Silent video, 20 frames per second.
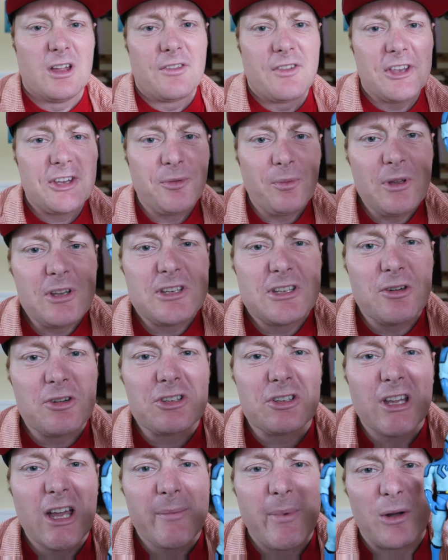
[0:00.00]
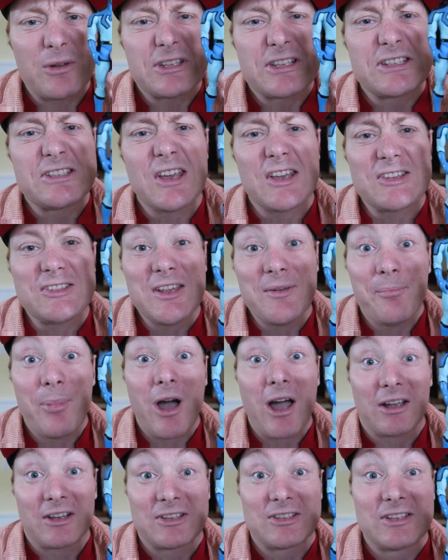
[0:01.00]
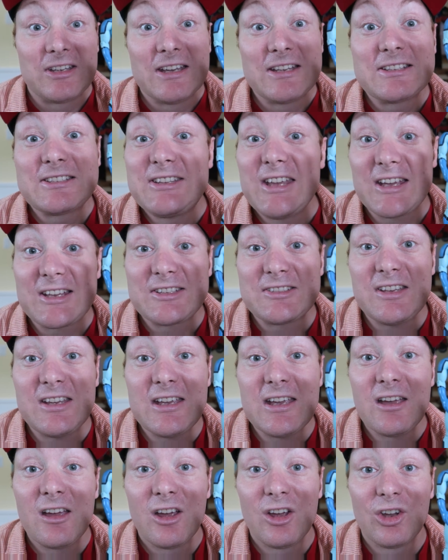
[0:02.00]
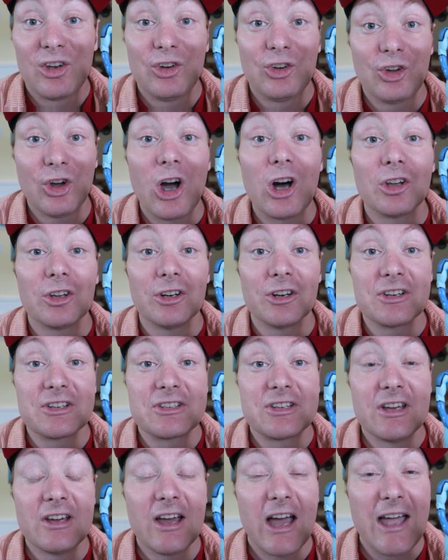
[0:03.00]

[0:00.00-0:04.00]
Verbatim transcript: This one's usually about sixty bucks. sixty dollars.